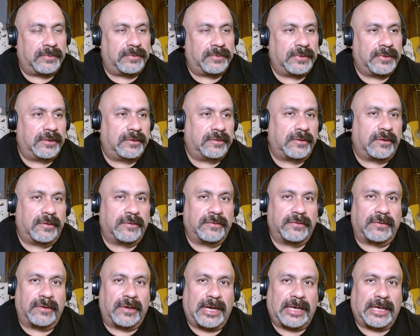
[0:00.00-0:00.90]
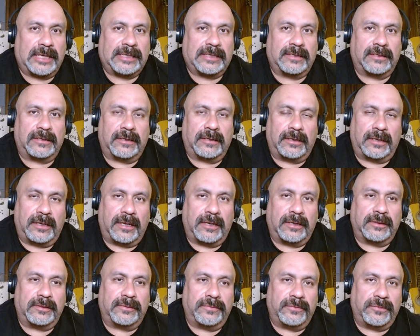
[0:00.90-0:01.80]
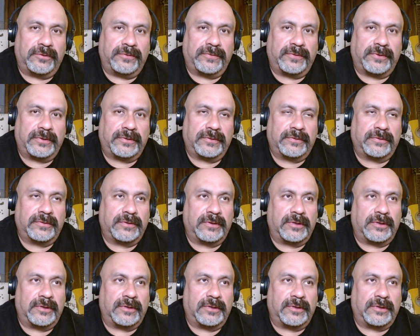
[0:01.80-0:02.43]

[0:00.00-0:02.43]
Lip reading: He's also acted in a lot of the movies.